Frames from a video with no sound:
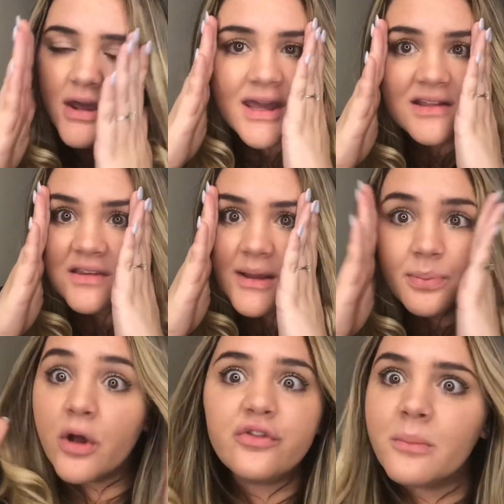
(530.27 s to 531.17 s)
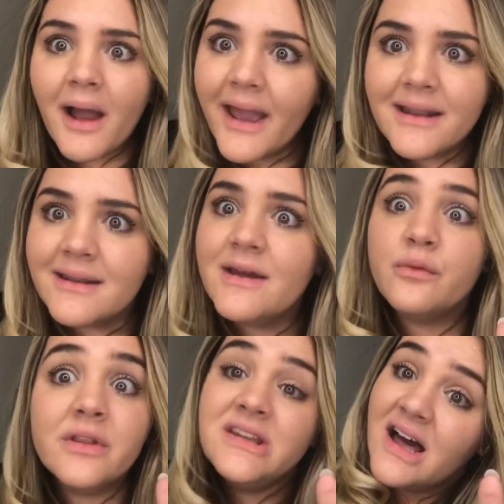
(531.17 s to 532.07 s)
It blows your mind. It
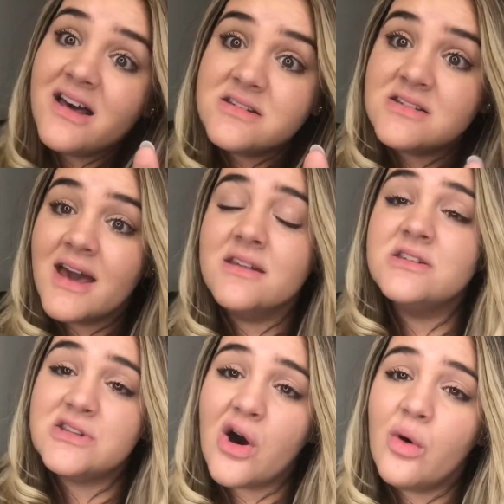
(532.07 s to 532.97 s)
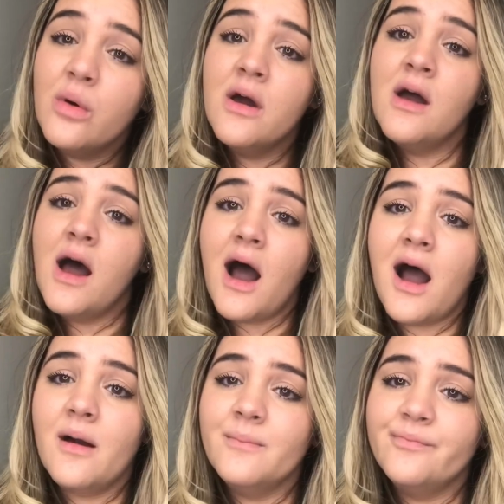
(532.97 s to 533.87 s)
really does. And so
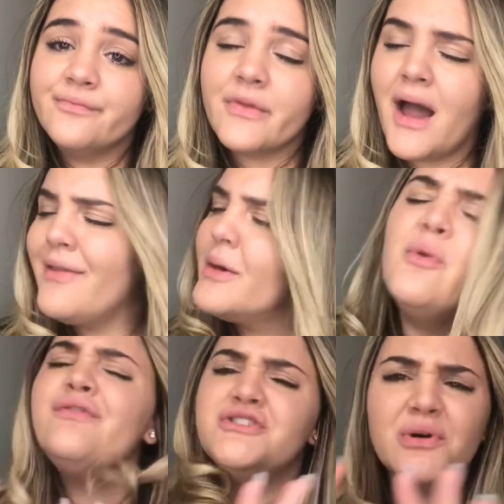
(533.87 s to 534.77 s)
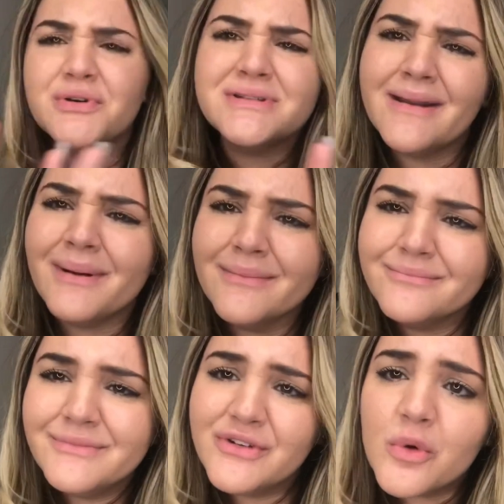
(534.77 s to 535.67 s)
the movie Joker is not about
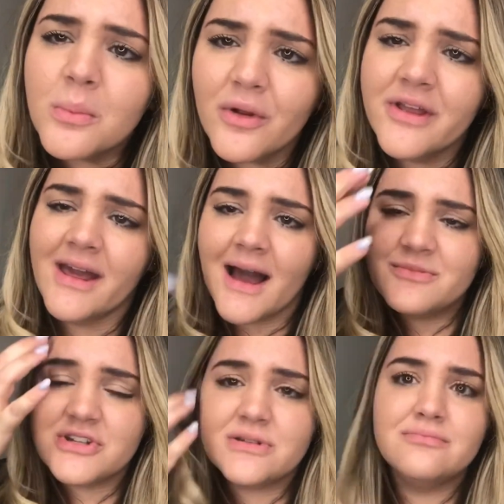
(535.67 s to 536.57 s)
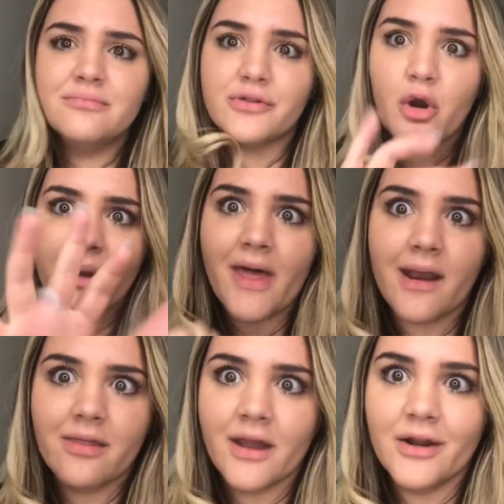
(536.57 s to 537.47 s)
school bullying. I'm just throwing that
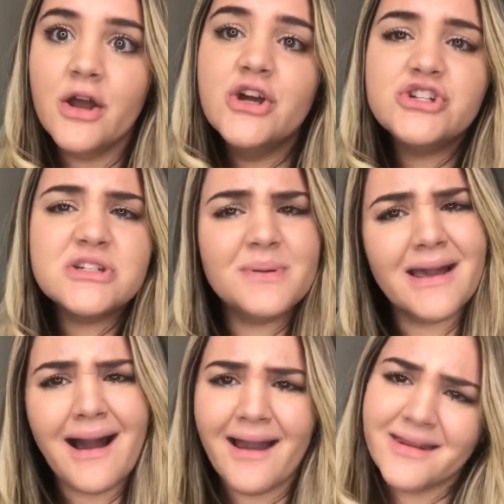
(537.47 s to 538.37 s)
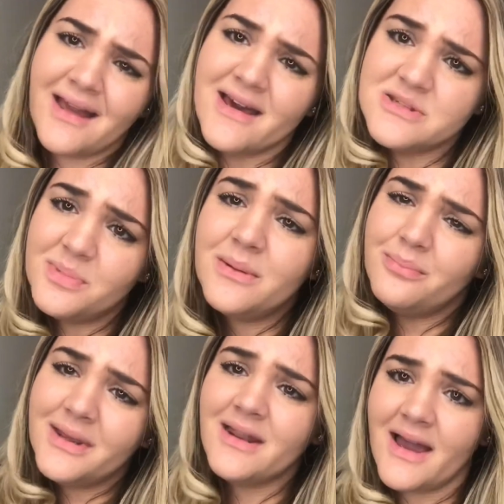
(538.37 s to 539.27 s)
in there. Just be kind, guys. Be
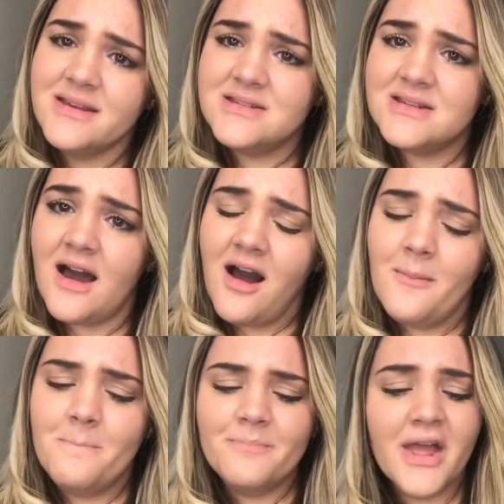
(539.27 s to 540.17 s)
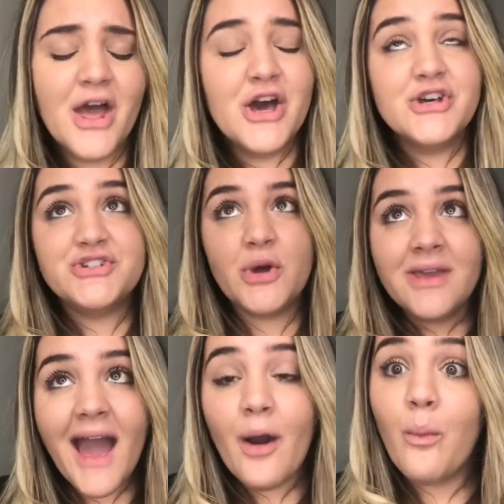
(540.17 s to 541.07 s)
nice. So
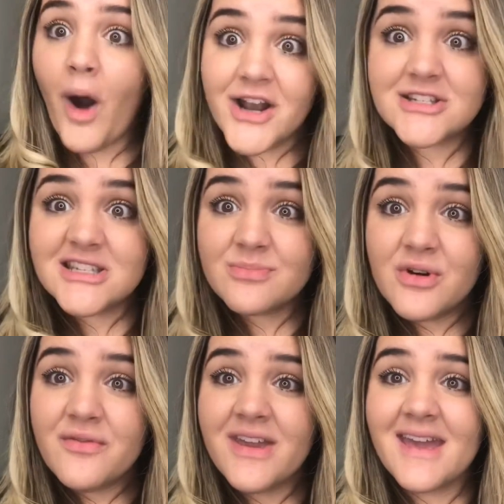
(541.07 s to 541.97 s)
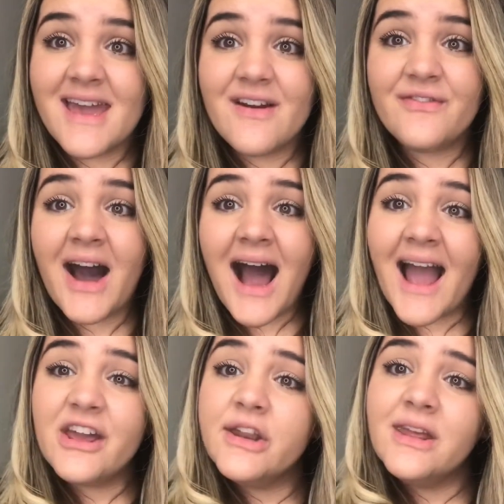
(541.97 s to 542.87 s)
yeah, watch this movie. If
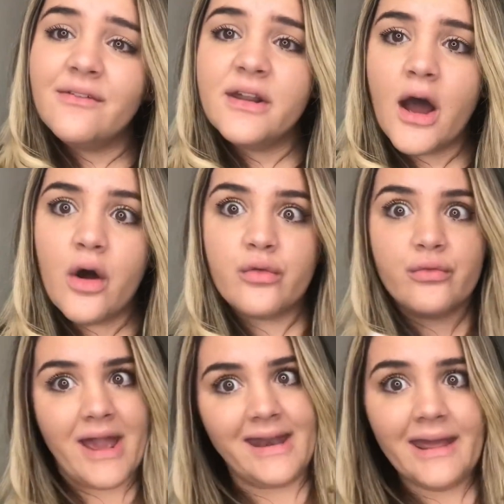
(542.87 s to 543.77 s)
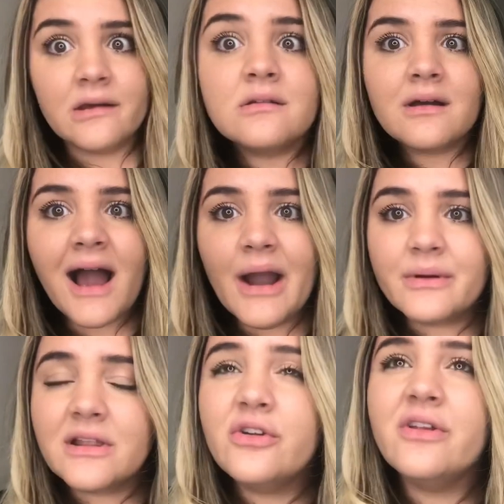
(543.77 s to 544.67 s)
I could give it a rating, I
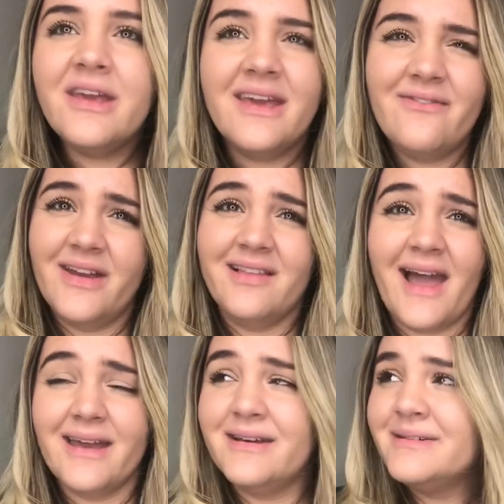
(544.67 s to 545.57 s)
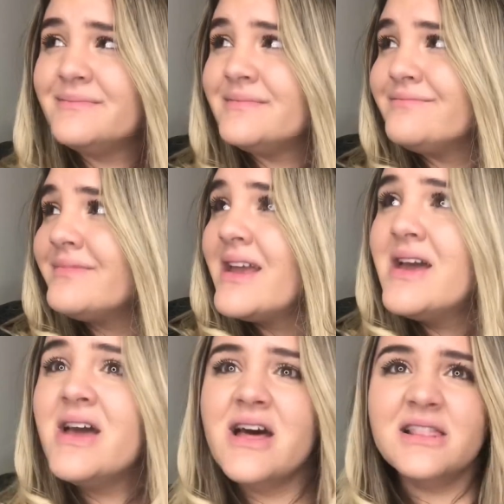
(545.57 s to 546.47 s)
would literally give it like,
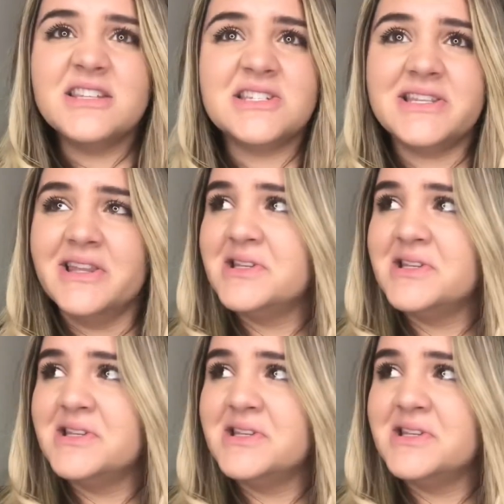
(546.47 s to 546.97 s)
let's see.